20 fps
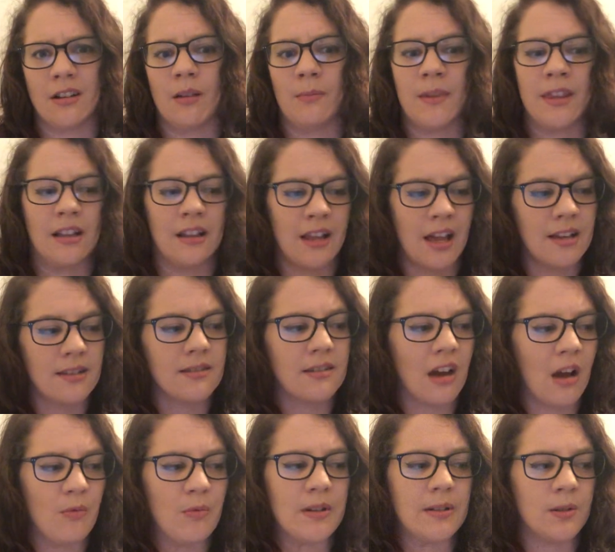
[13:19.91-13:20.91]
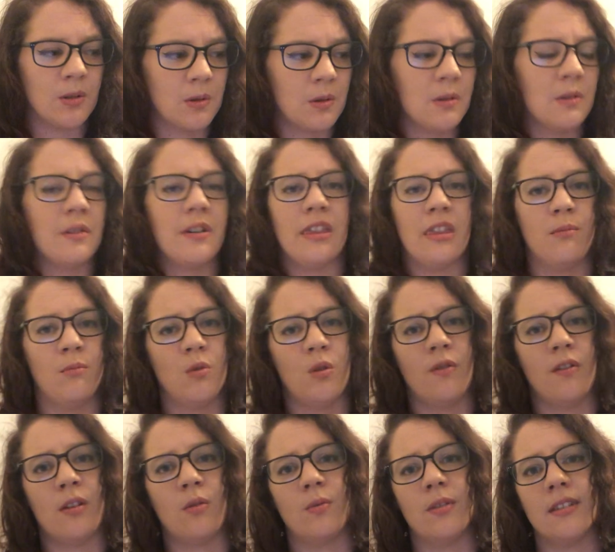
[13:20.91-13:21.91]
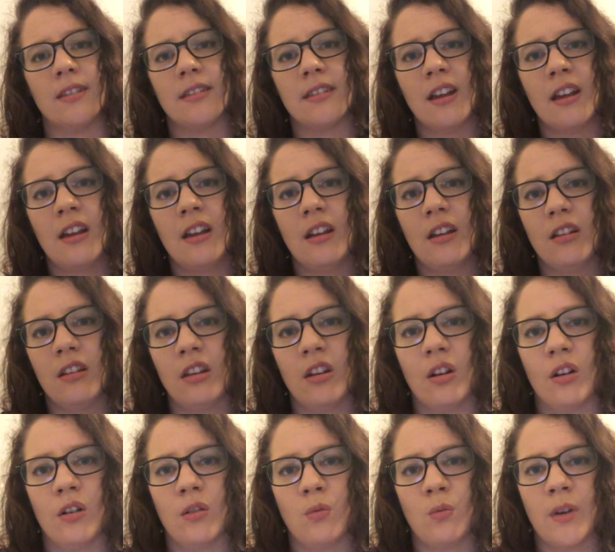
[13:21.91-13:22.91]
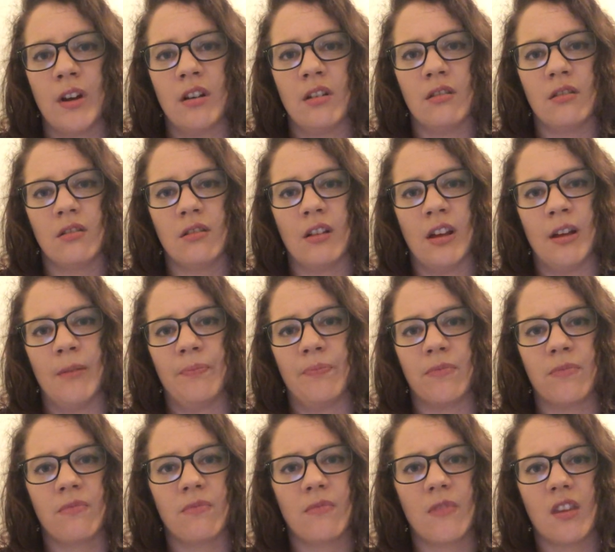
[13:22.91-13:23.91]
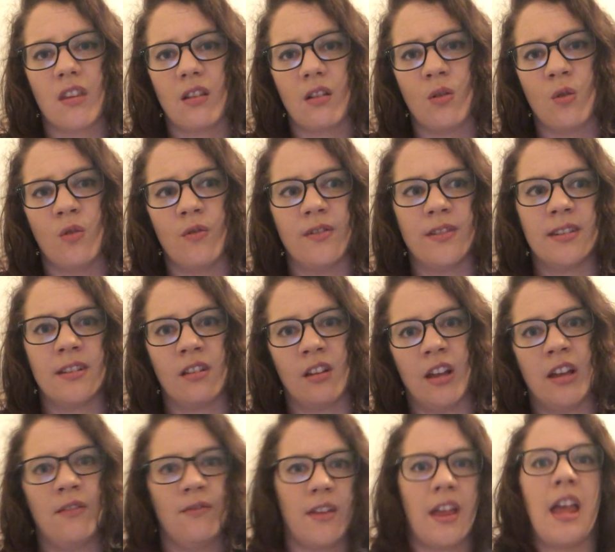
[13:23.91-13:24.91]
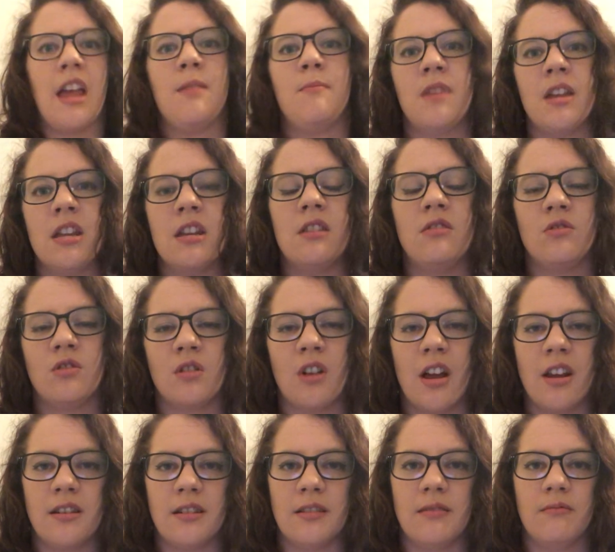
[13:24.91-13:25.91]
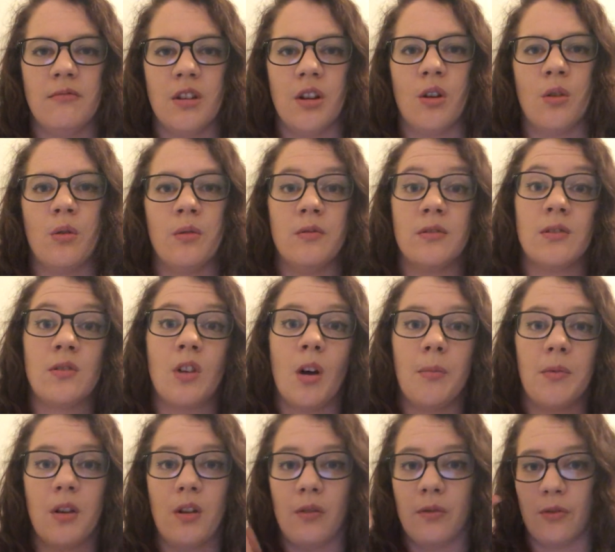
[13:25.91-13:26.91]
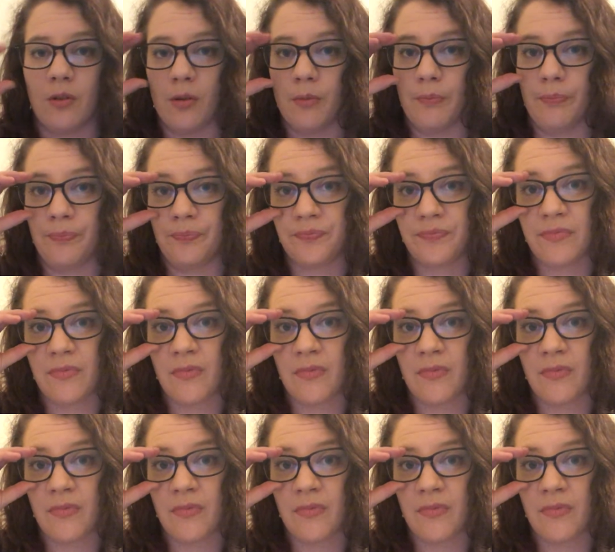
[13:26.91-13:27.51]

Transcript: I mean, the last time we saw her in the movie was, you know, when Corvus Glaive came in and tried to, you know, and stopped her from,